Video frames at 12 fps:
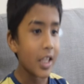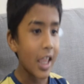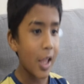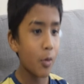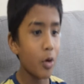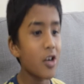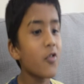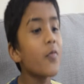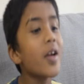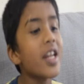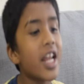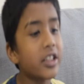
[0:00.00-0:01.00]
One of
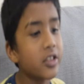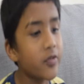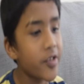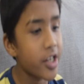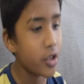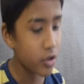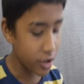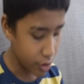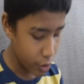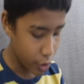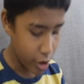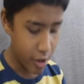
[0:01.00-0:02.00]
my next videos is
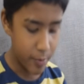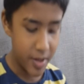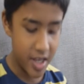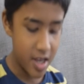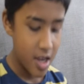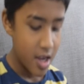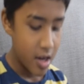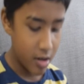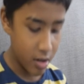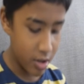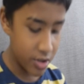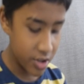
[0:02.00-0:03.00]
gonna be
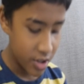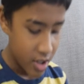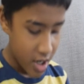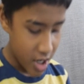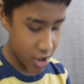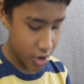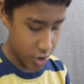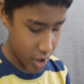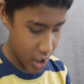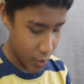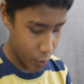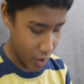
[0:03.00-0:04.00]
Earth's
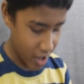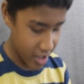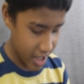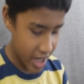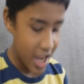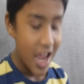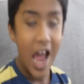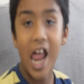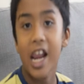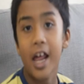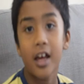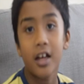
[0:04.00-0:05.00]
history in one day,
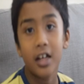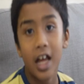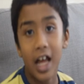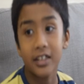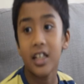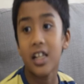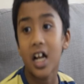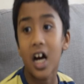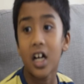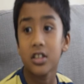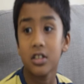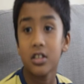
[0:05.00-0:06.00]
and at the
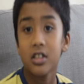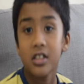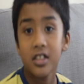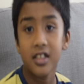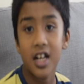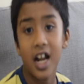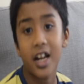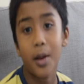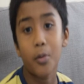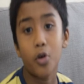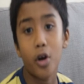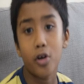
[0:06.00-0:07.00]
last slide
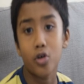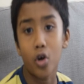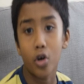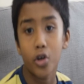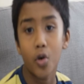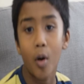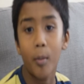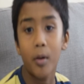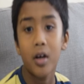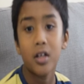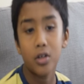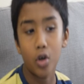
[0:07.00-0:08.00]
I'm gonna talk
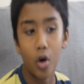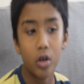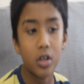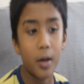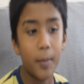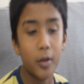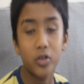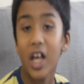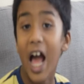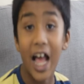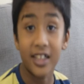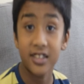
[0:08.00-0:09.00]
about the
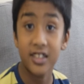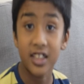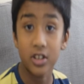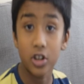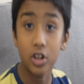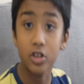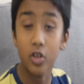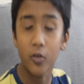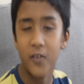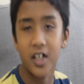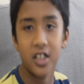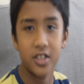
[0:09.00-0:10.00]
ancestors of
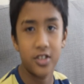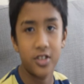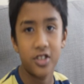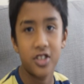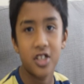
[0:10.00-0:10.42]
us.